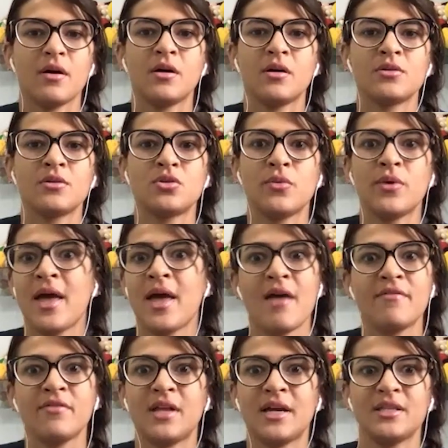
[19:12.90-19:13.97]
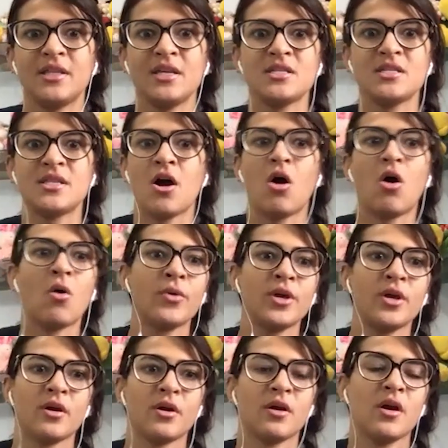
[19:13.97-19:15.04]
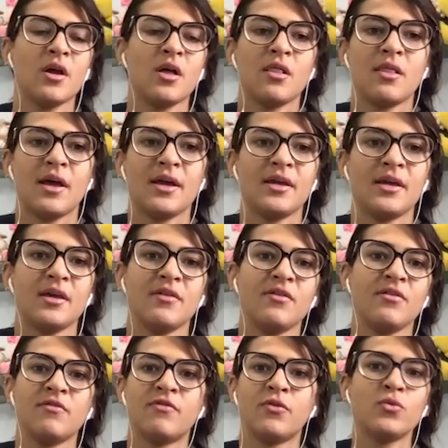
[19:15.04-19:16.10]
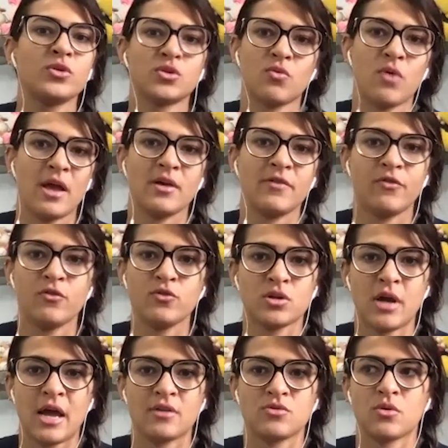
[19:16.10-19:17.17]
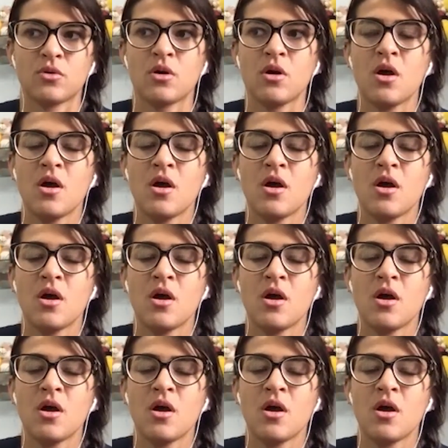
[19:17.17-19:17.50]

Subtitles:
So we have like this the whole year, like in full schedule.